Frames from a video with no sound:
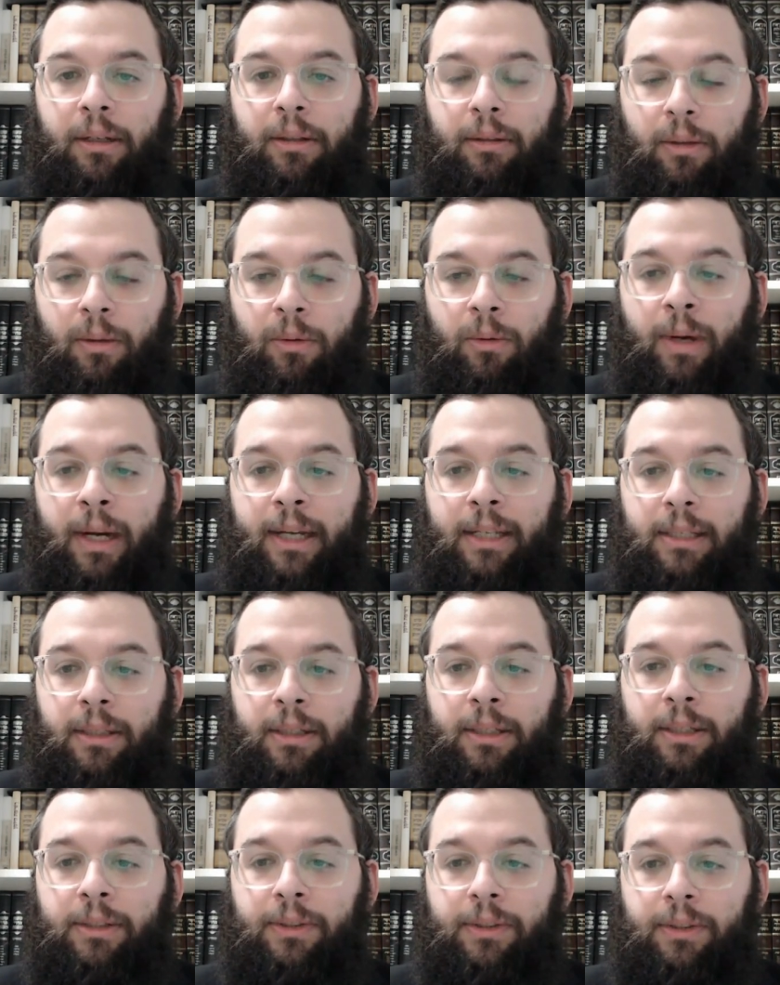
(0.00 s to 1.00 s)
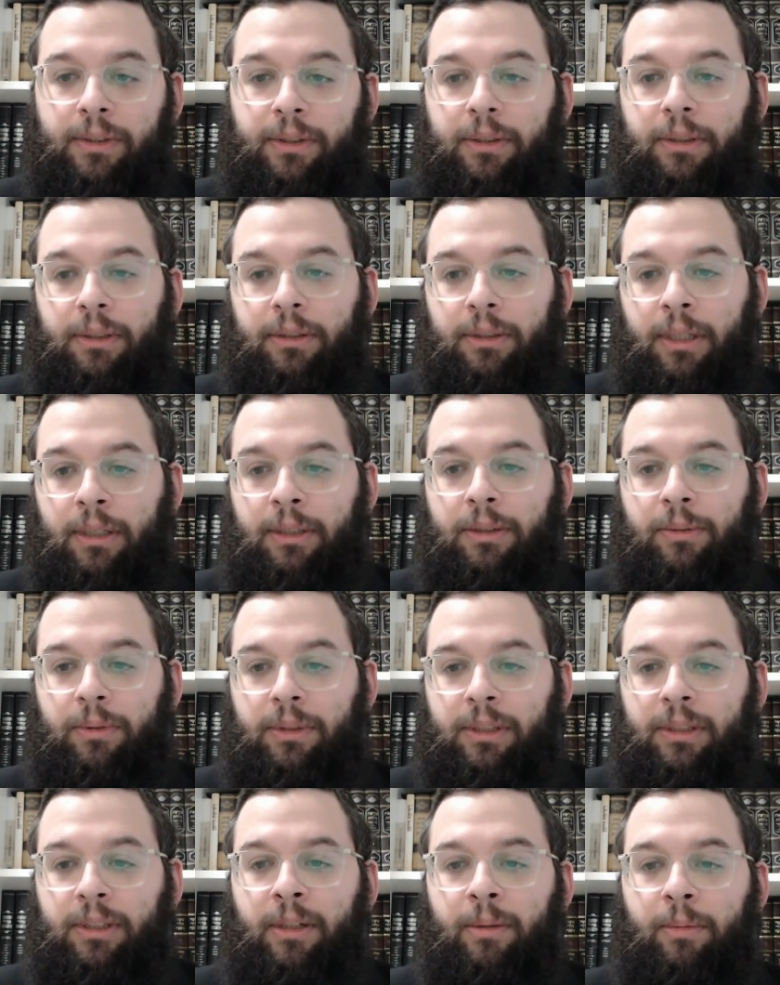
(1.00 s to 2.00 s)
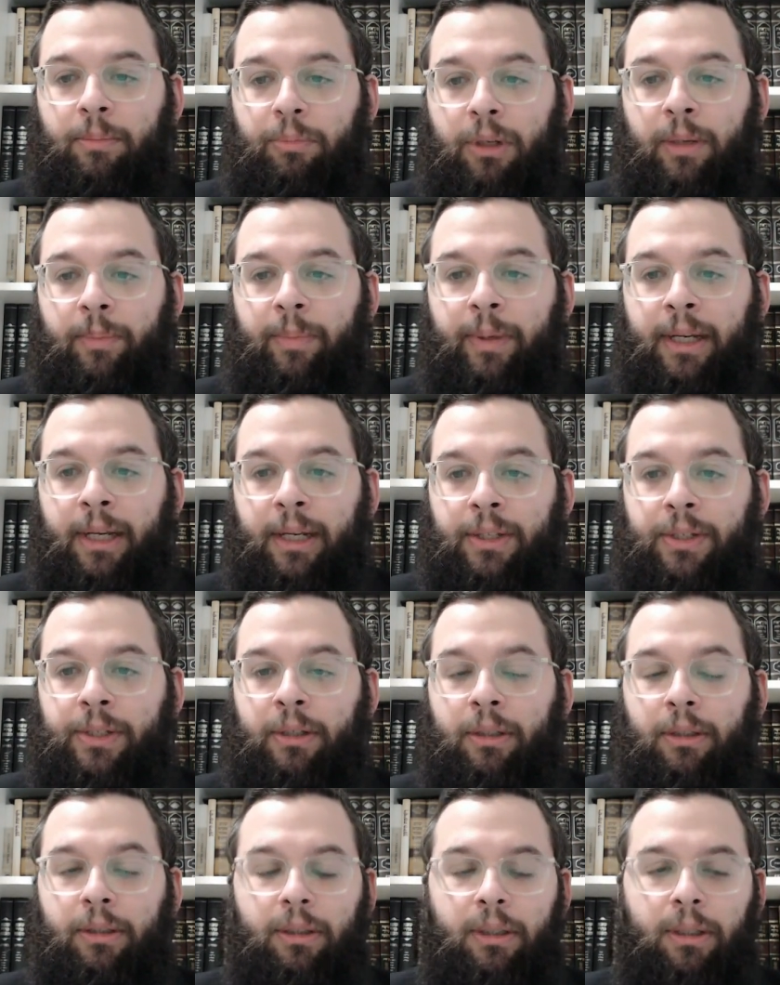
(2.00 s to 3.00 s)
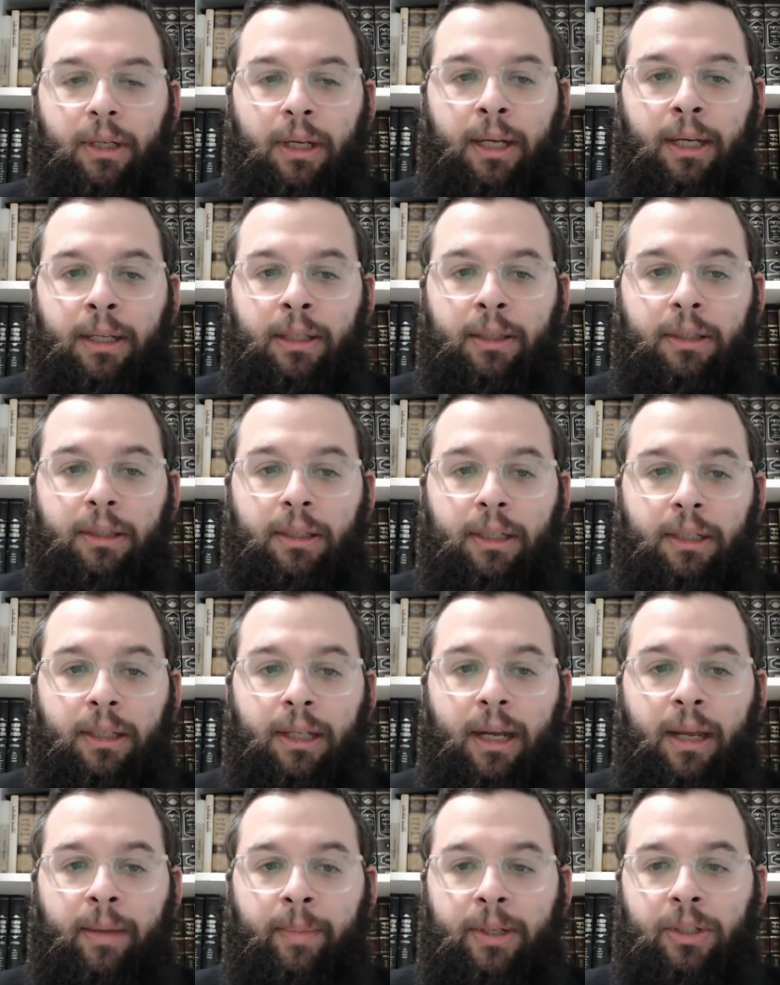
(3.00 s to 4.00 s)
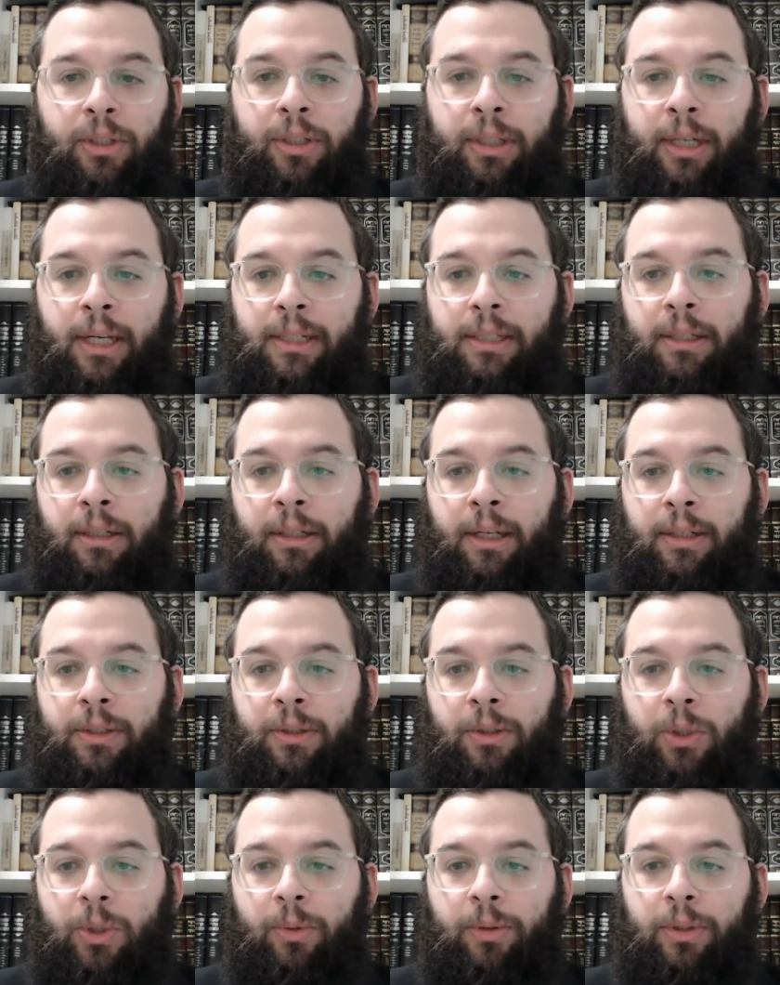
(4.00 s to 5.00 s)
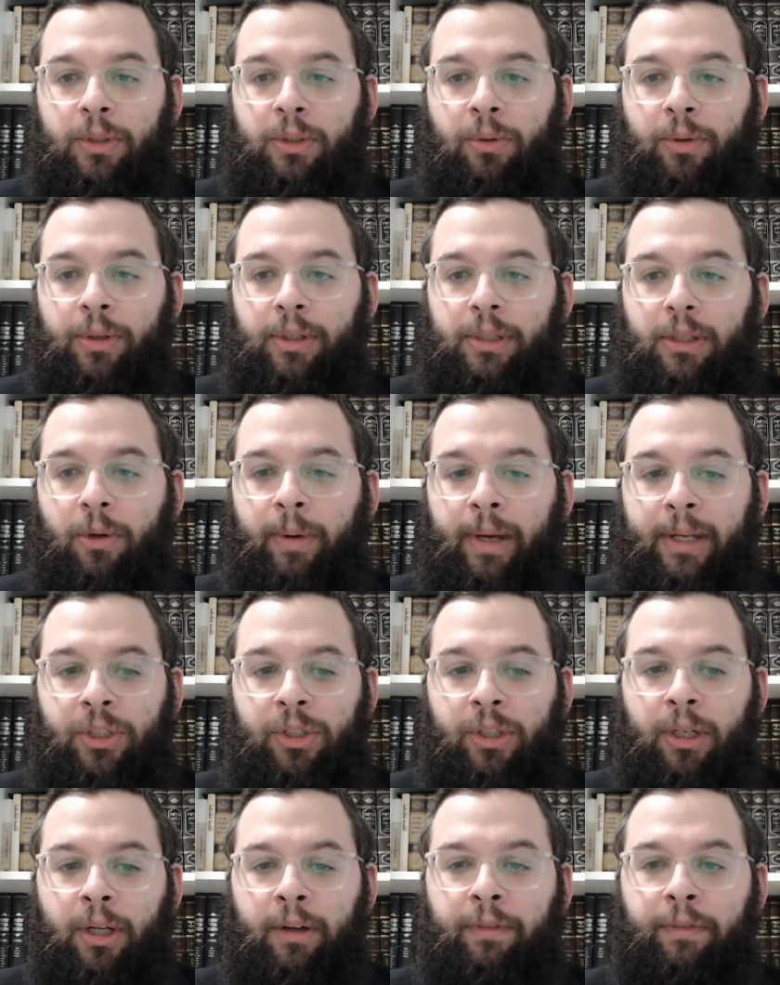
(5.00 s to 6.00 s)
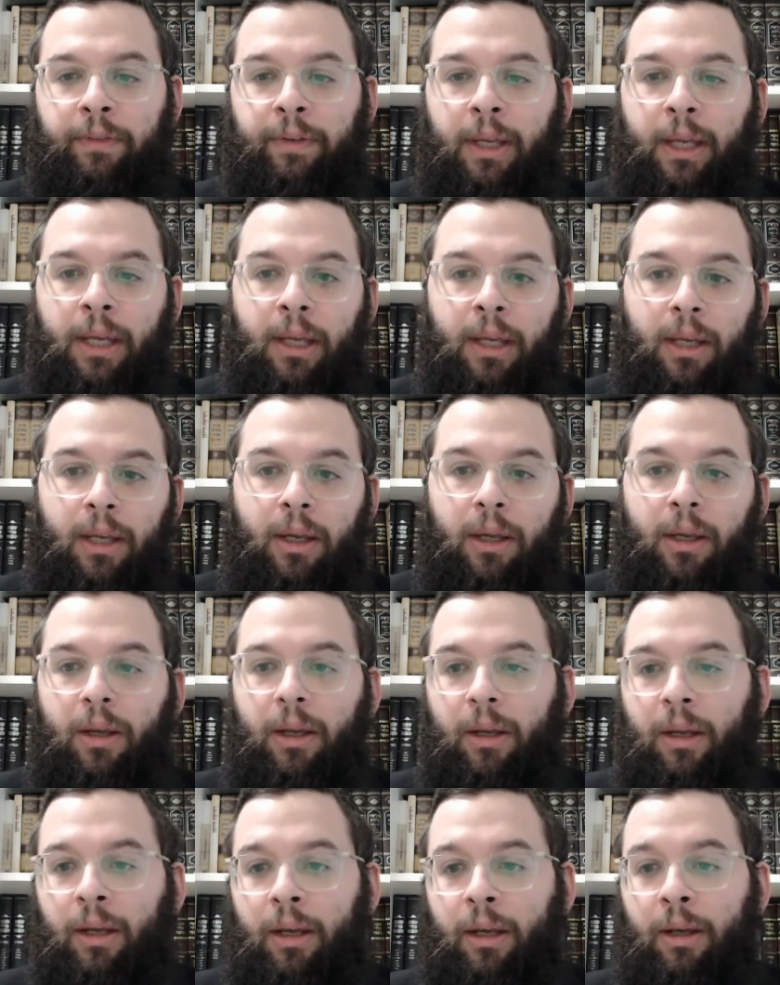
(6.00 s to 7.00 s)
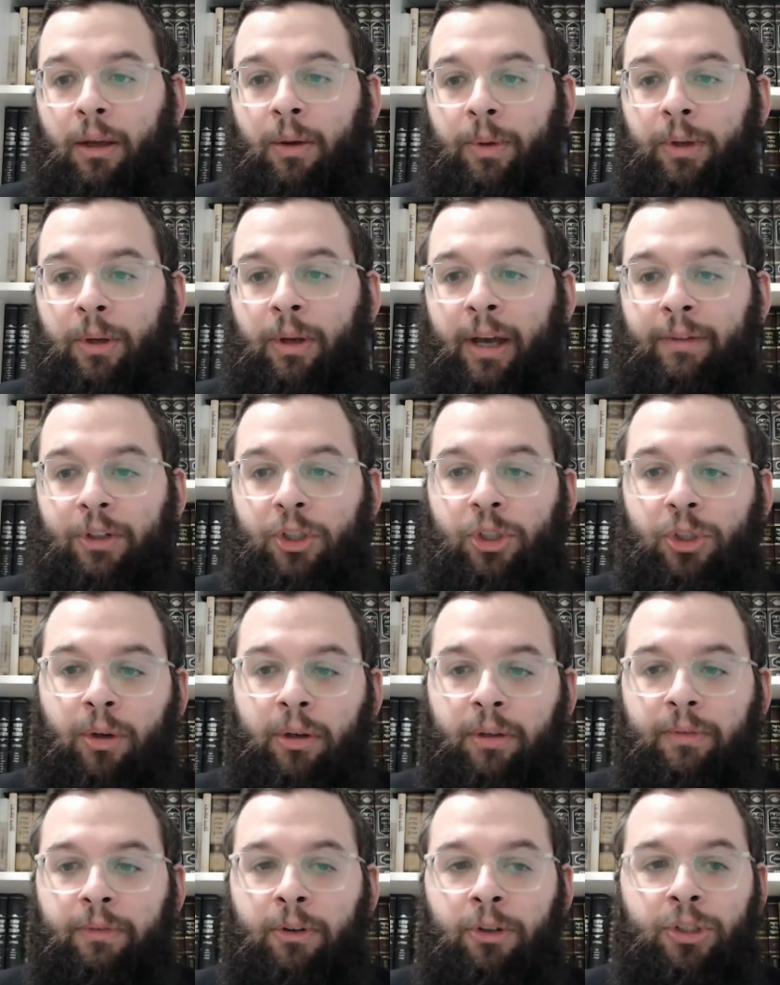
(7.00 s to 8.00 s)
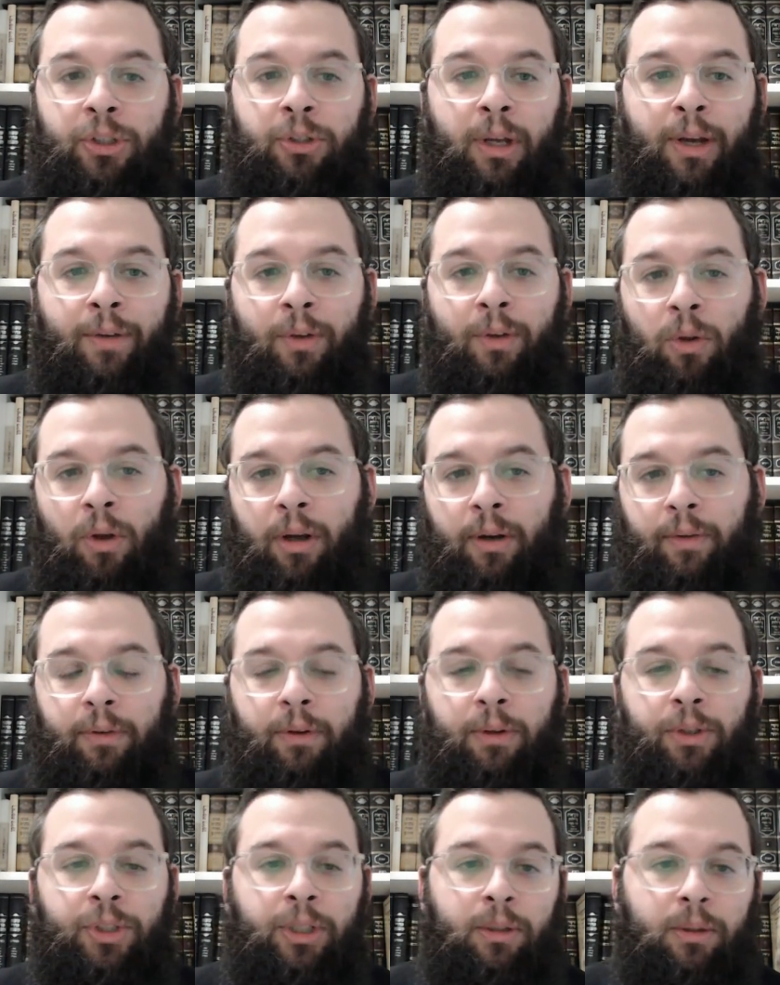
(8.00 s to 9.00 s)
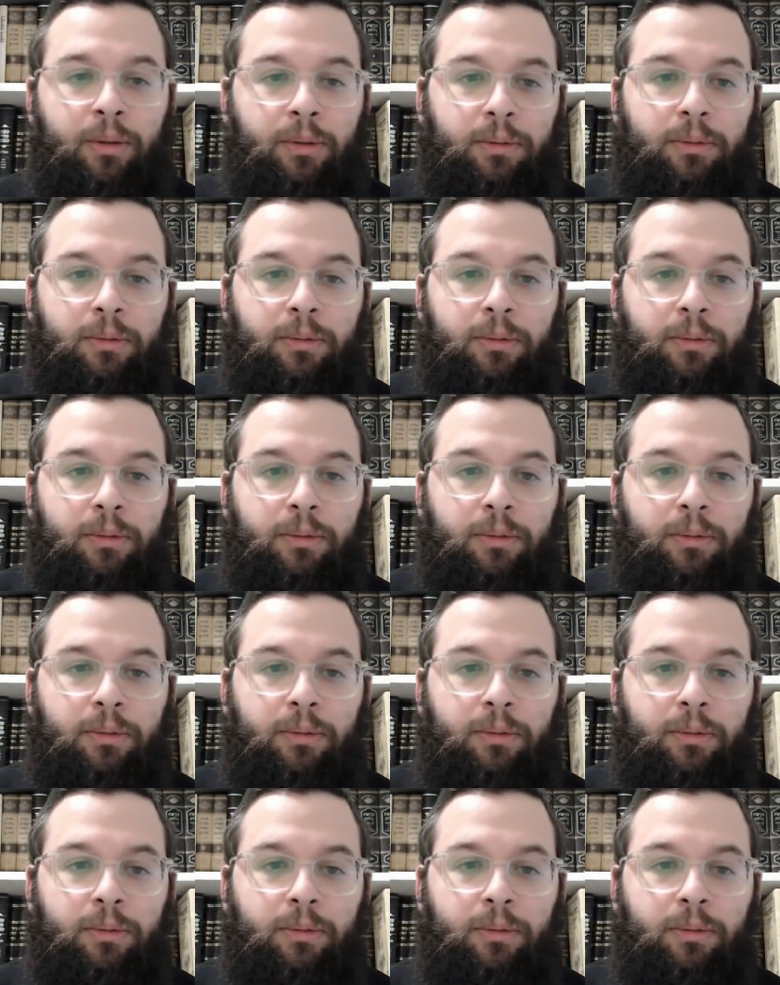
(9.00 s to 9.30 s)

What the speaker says: writes these, as we'll see, pretty bekitzer. And like I mentioned yesterday, as usual, is always the question of when you have a short version, you have a long version.